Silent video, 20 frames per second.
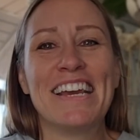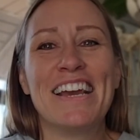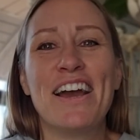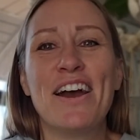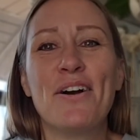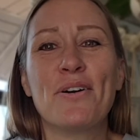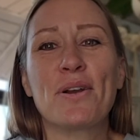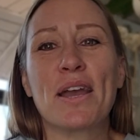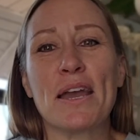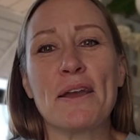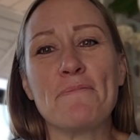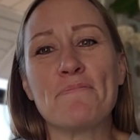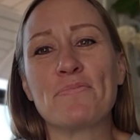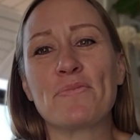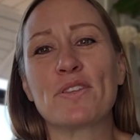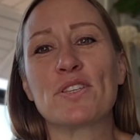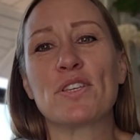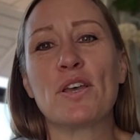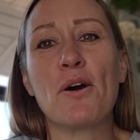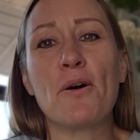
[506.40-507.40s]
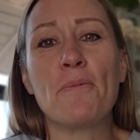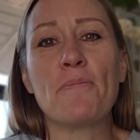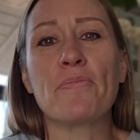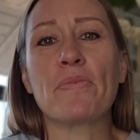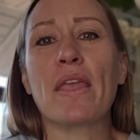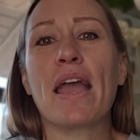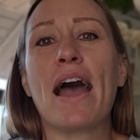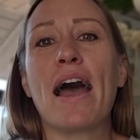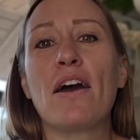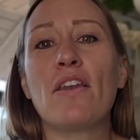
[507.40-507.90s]
Okay, so
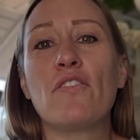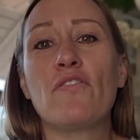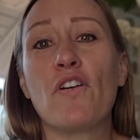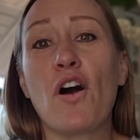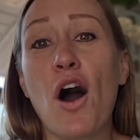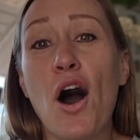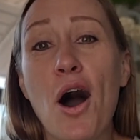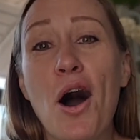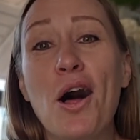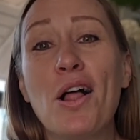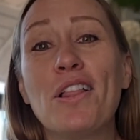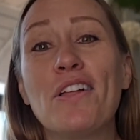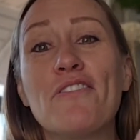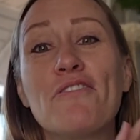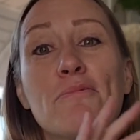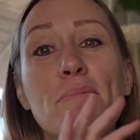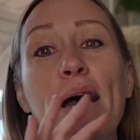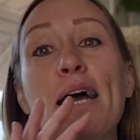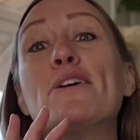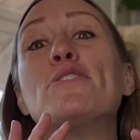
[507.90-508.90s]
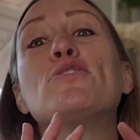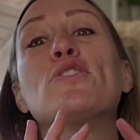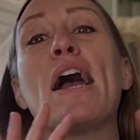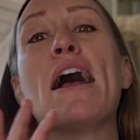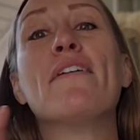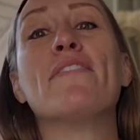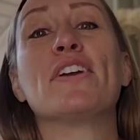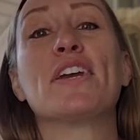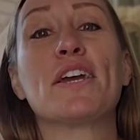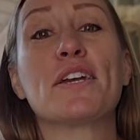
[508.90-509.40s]
out of all of my
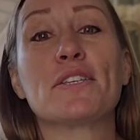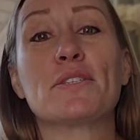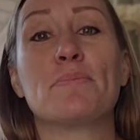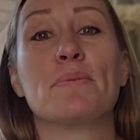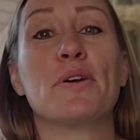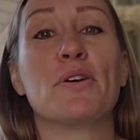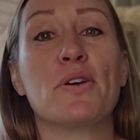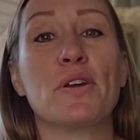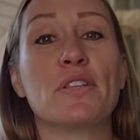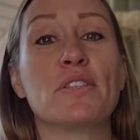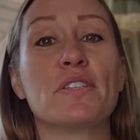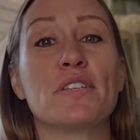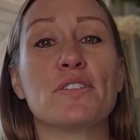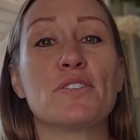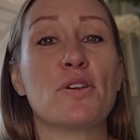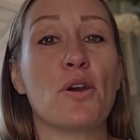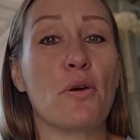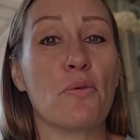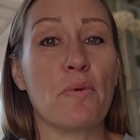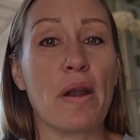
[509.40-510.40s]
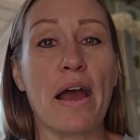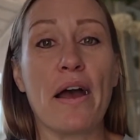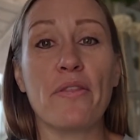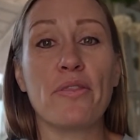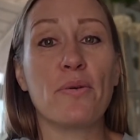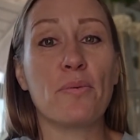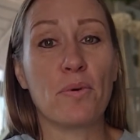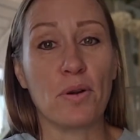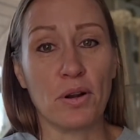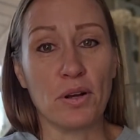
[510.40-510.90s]
driving experiences around
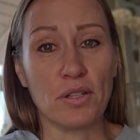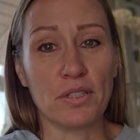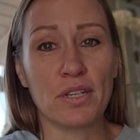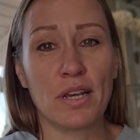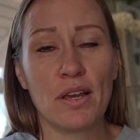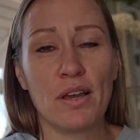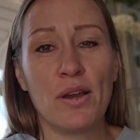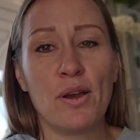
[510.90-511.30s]
the world,